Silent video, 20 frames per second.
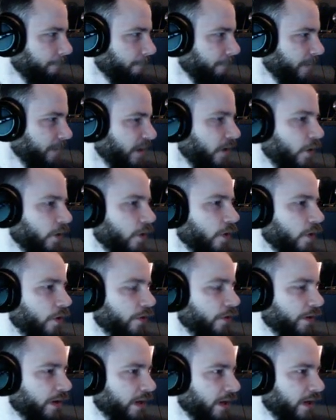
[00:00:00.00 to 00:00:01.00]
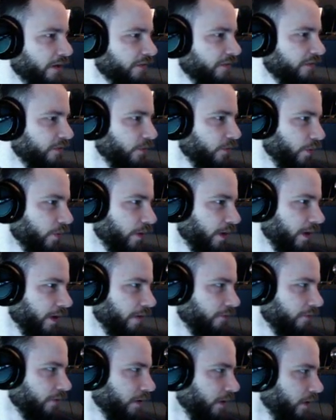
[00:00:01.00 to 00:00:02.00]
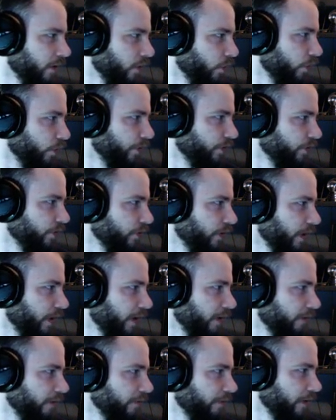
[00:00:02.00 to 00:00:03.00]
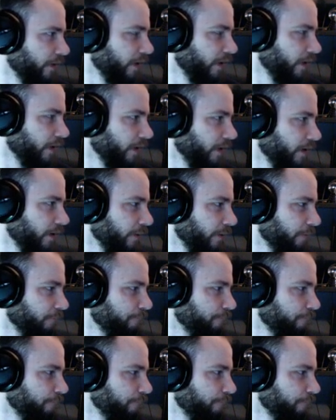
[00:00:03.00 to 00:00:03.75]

Oh, okay, I see what we have. We do have a, um,